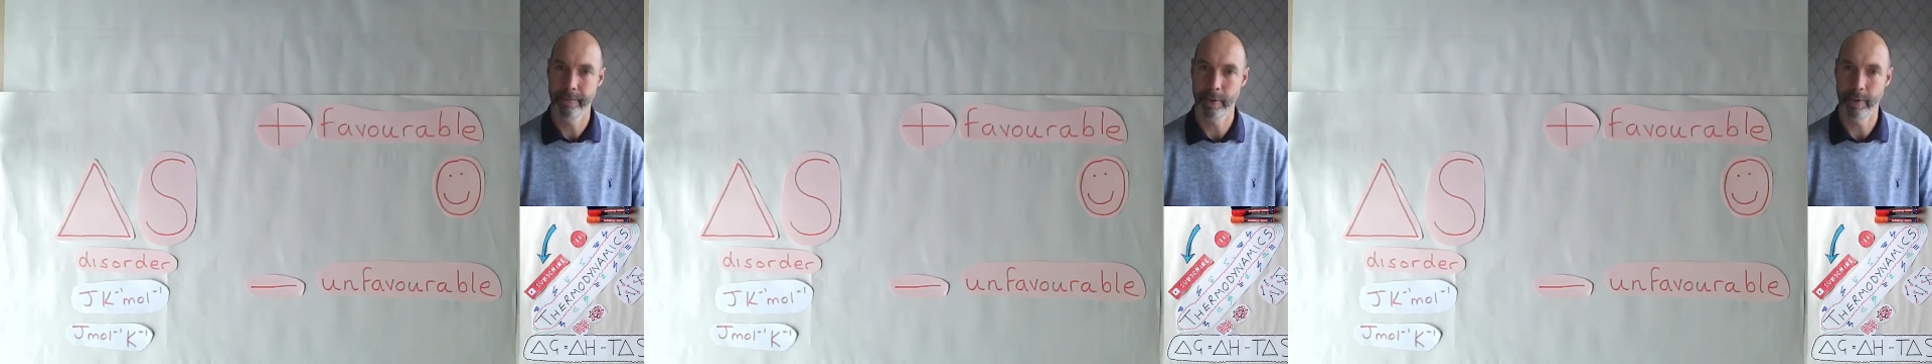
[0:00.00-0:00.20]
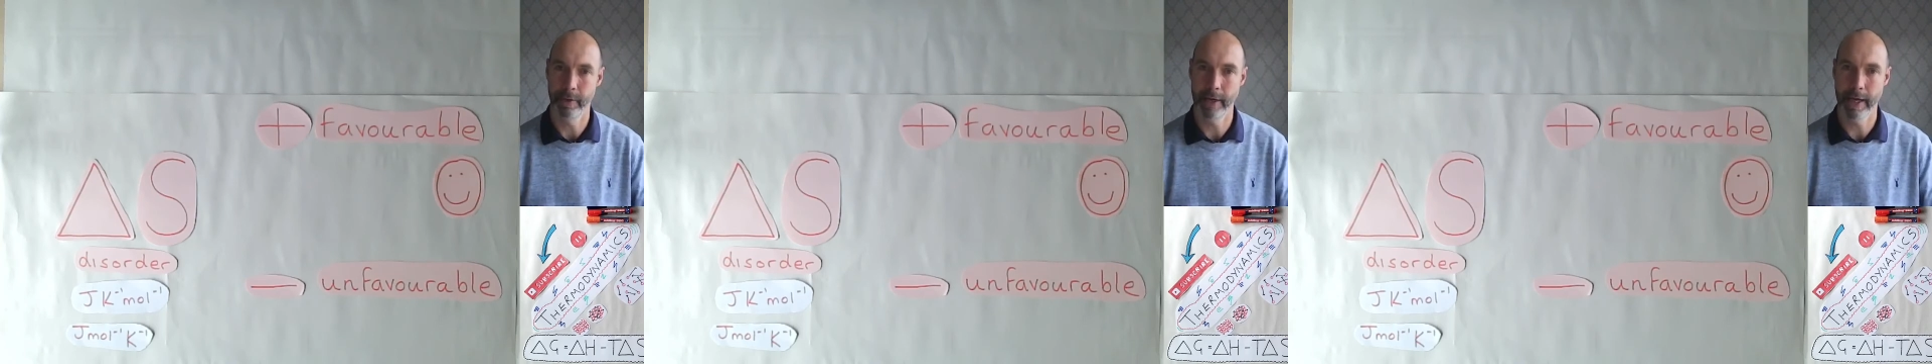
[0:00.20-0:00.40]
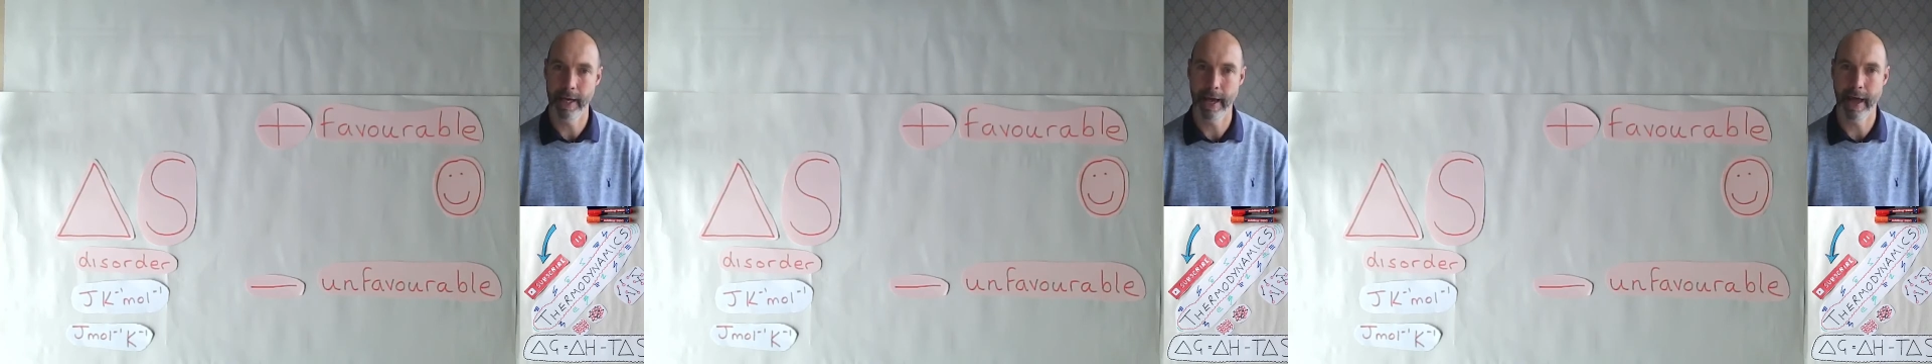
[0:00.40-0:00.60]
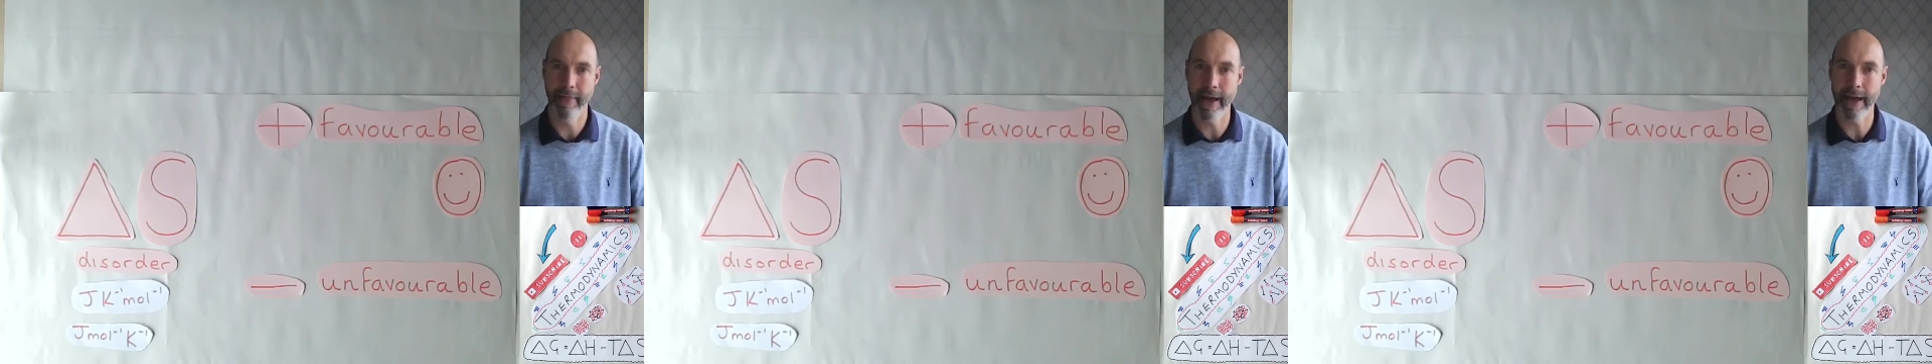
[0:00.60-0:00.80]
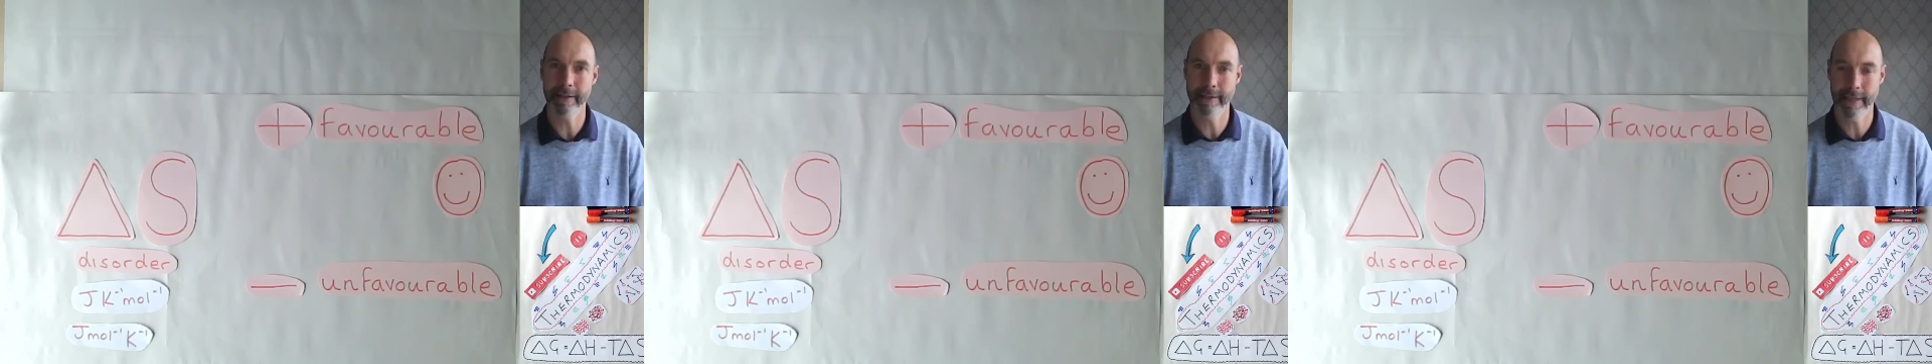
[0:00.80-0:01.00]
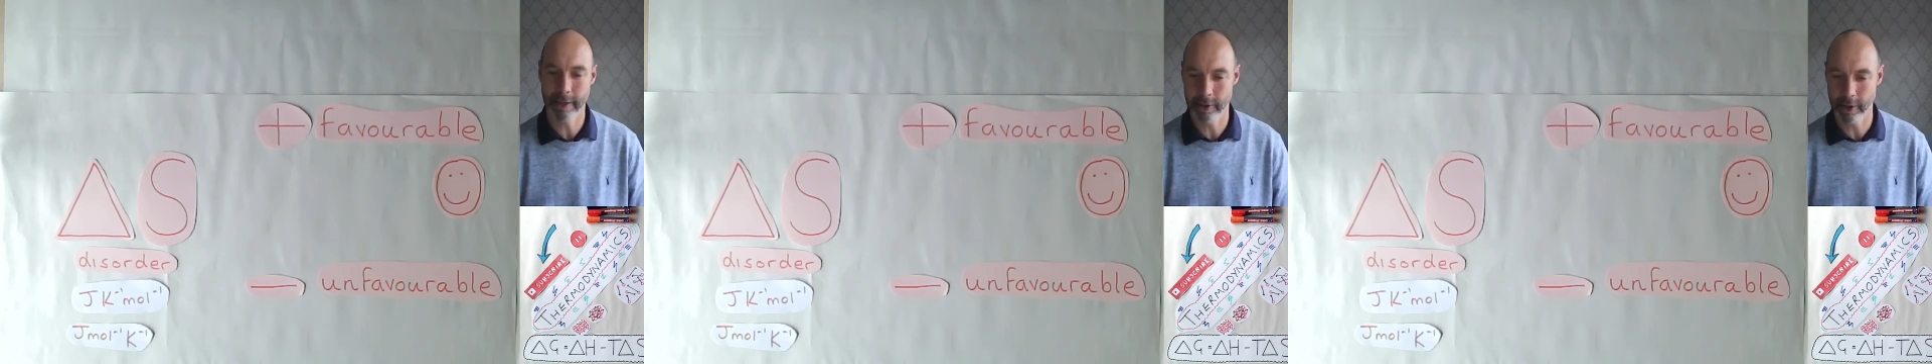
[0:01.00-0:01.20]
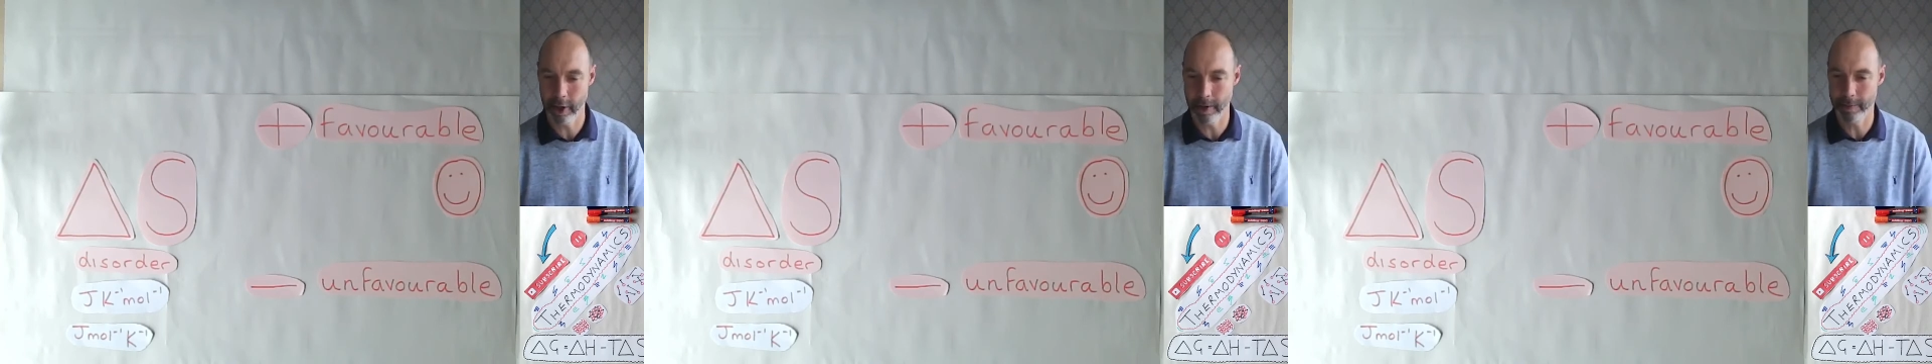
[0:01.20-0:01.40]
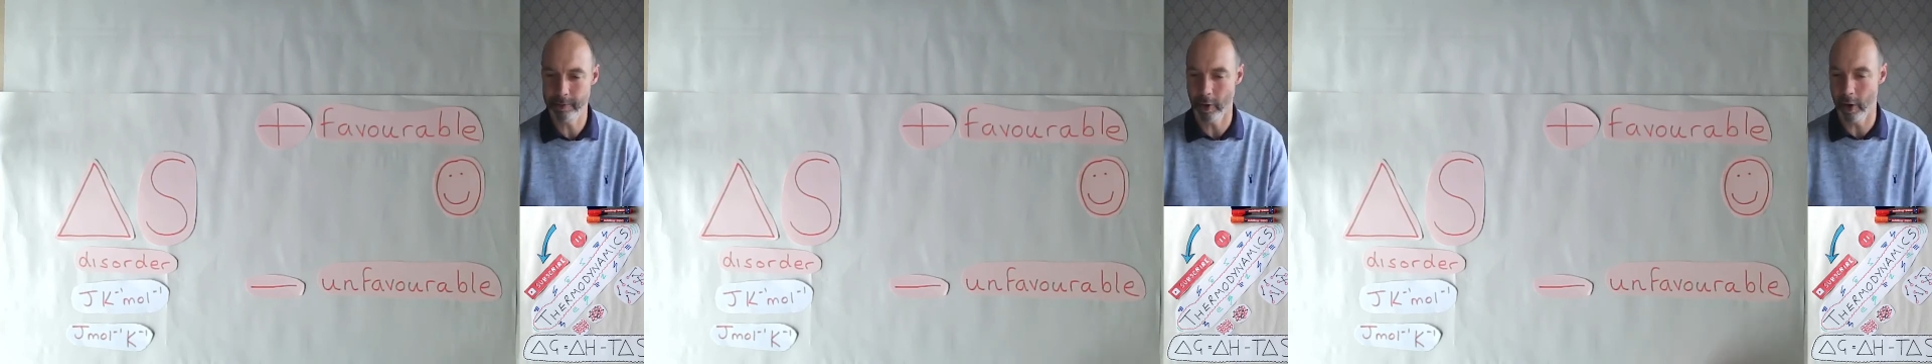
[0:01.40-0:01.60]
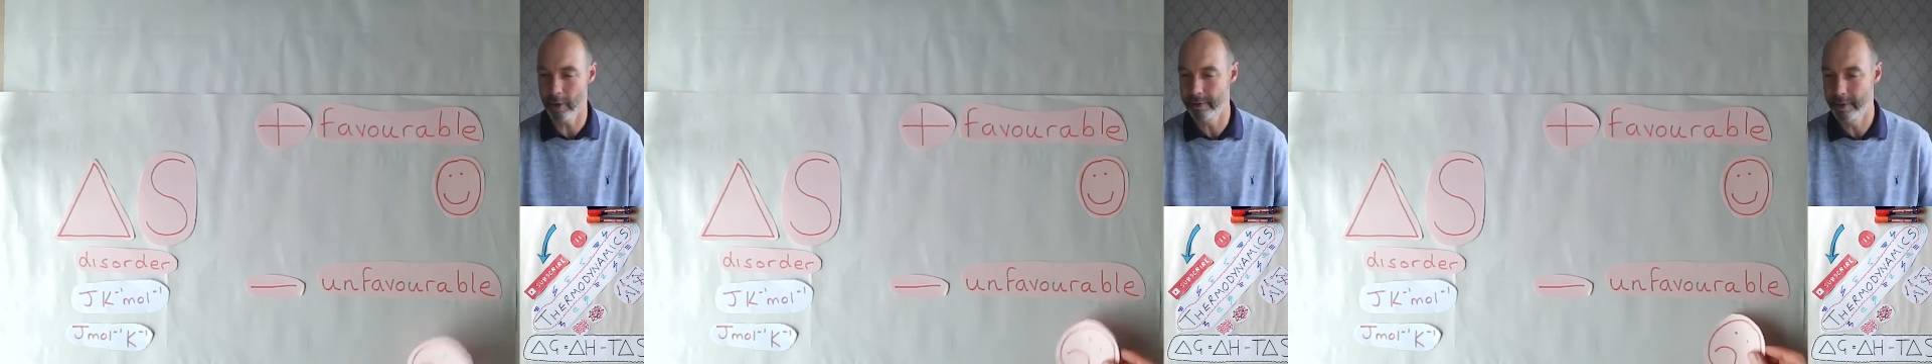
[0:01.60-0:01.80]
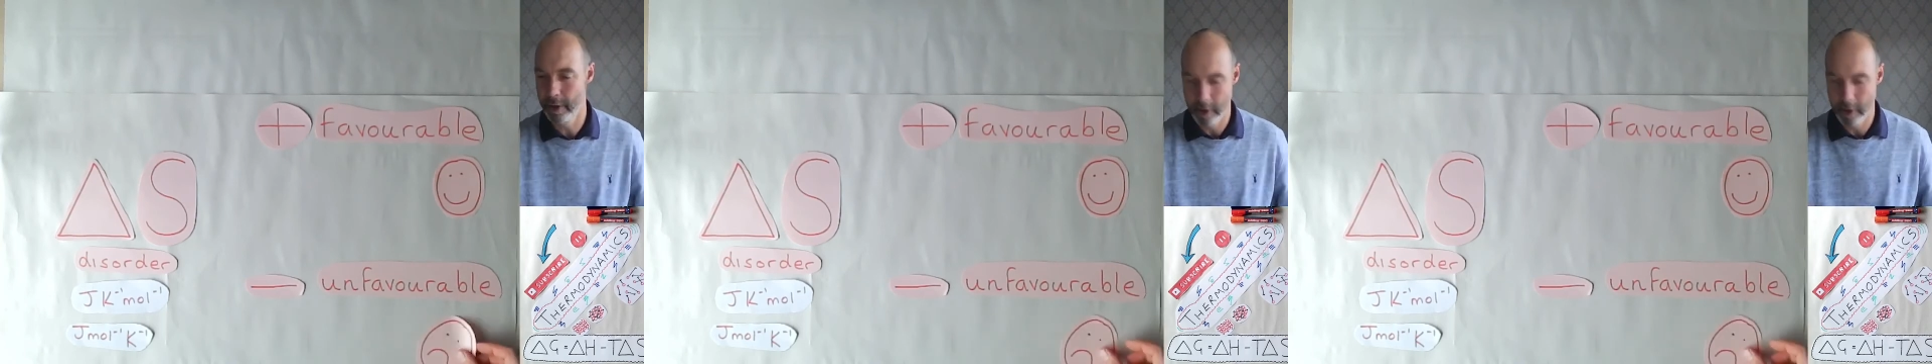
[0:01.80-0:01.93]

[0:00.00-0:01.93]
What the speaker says: Okay, and that's in terms of